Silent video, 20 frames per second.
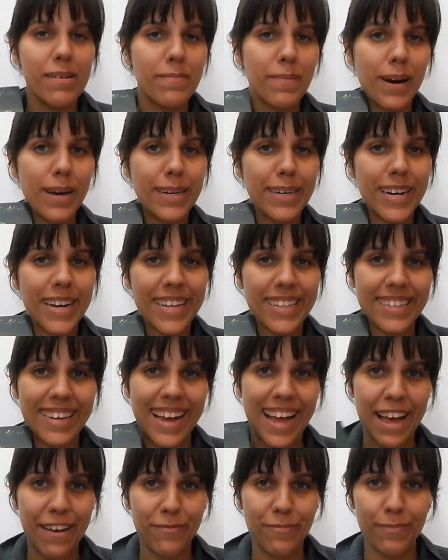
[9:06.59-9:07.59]
Potter and the
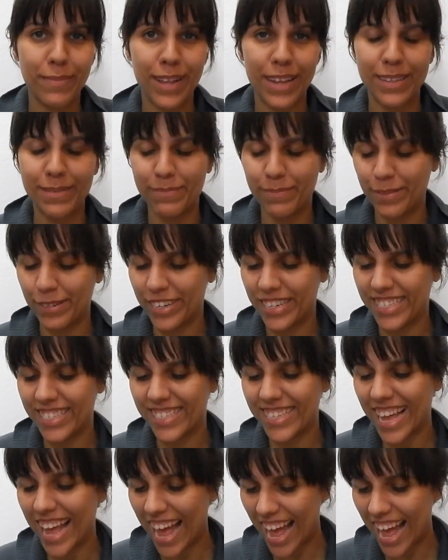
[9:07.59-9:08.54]
Half-Blood Prince